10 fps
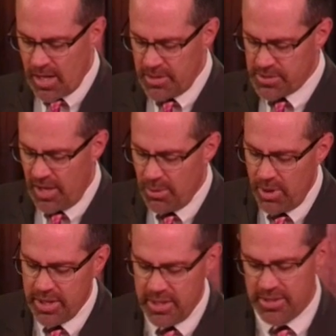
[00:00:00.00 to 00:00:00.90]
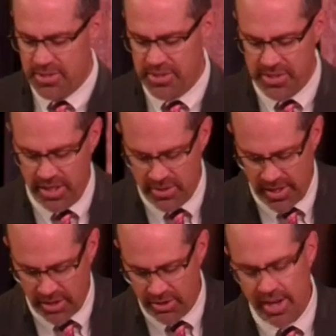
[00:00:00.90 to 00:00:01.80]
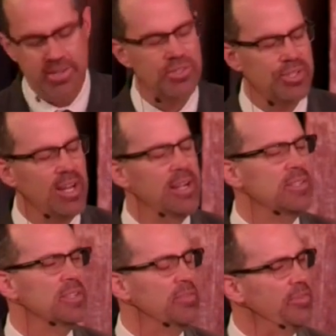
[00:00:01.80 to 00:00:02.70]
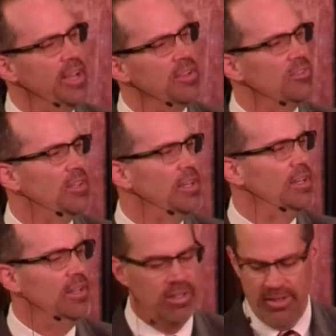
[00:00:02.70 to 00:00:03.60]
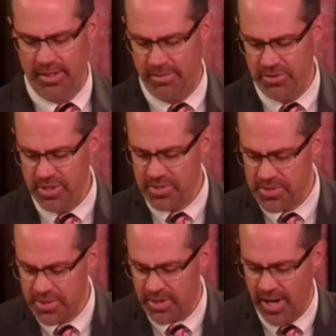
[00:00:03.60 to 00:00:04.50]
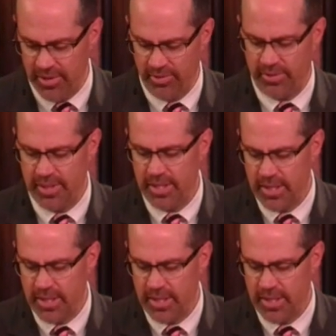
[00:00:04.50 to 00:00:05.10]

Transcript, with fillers: And so I want you to just hear that grace shines in the face of Jesus Christ.